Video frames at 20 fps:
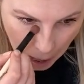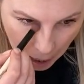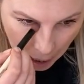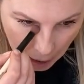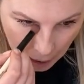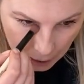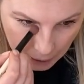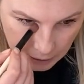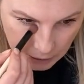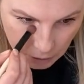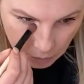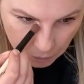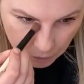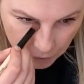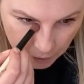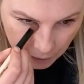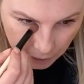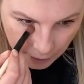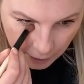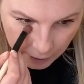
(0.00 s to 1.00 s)
I don't
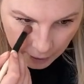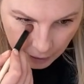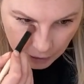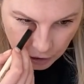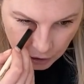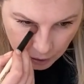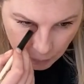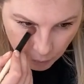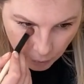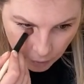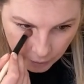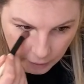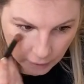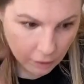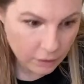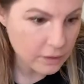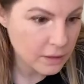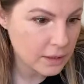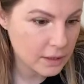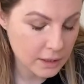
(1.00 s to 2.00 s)
think I actually put any...
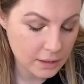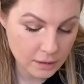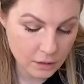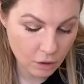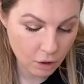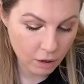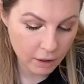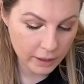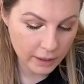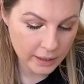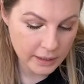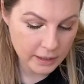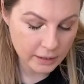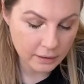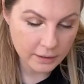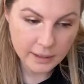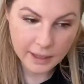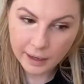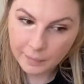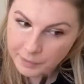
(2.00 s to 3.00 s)
This is not an ideal
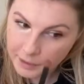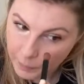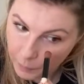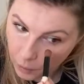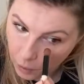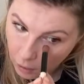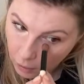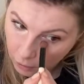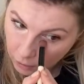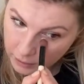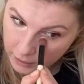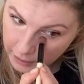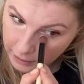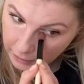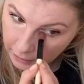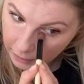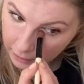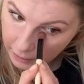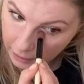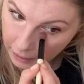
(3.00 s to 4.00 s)
time to put on
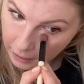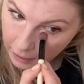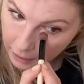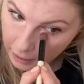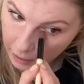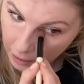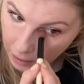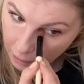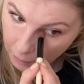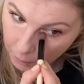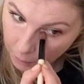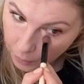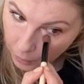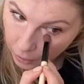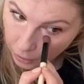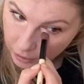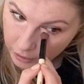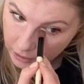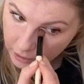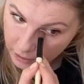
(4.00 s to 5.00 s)
concealer.
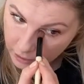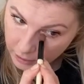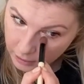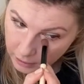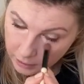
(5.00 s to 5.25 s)
But